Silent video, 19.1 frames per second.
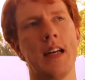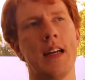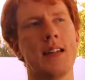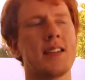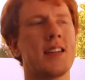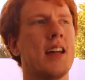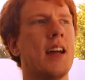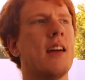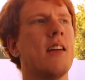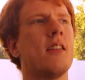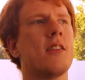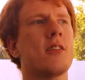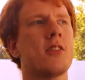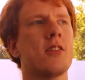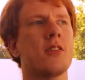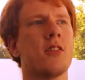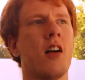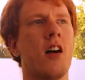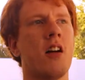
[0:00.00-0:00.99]
and his
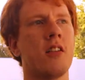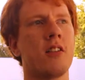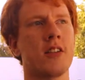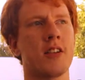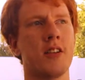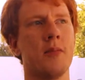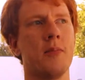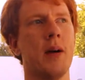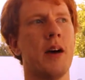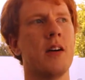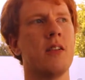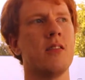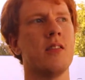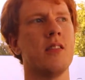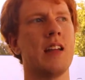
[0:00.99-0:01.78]
character arc about,